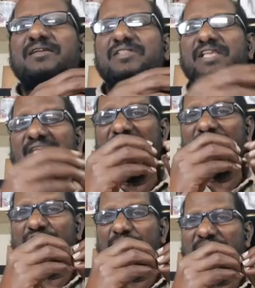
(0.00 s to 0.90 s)
the
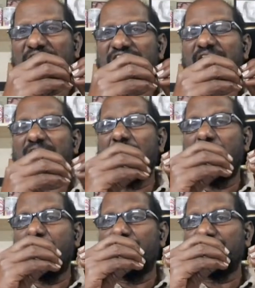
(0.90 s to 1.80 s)
information
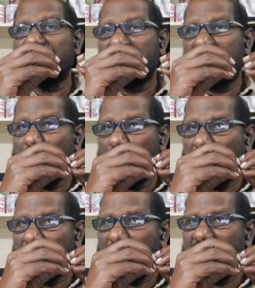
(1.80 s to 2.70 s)
about the
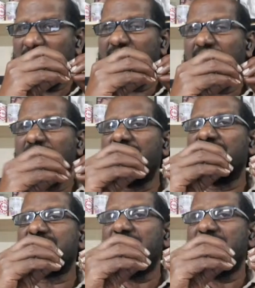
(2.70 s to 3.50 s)
government and its